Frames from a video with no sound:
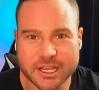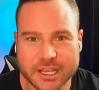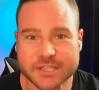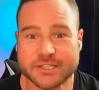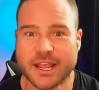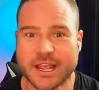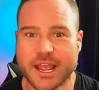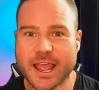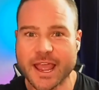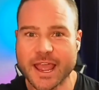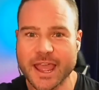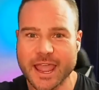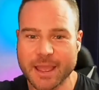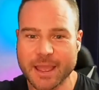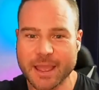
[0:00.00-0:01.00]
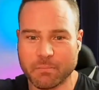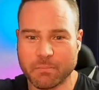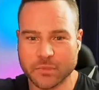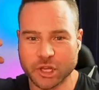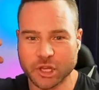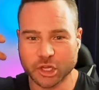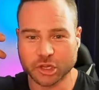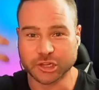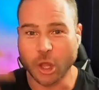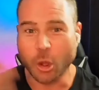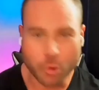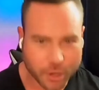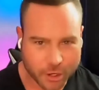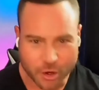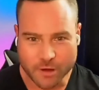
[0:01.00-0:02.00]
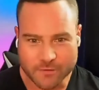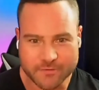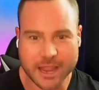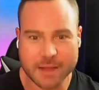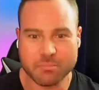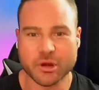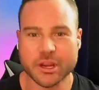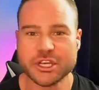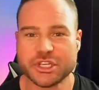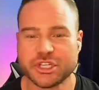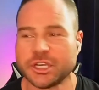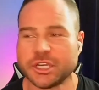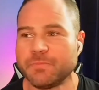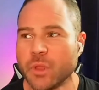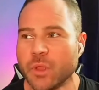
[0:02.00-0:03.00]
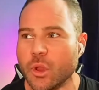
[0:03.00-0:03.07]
us and lowering our vibration?